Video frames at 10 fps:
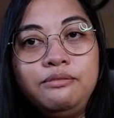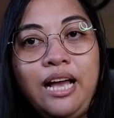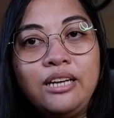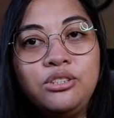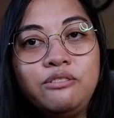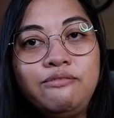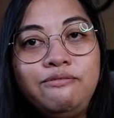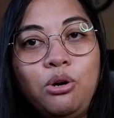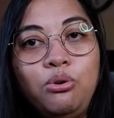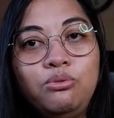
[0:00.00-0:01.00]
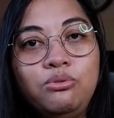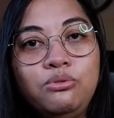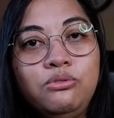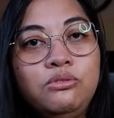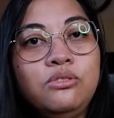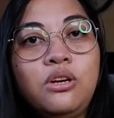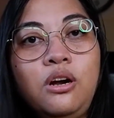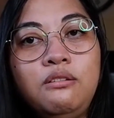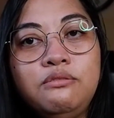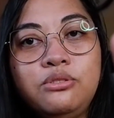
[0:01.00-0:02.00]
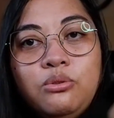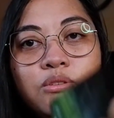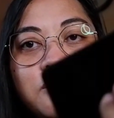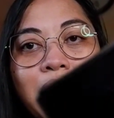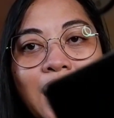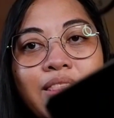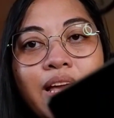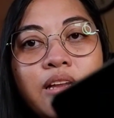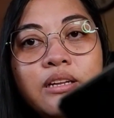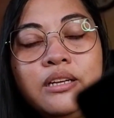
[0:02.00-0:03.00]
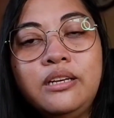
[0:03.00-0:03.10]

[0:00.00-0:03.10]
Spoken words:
flagship phone of Sony back then.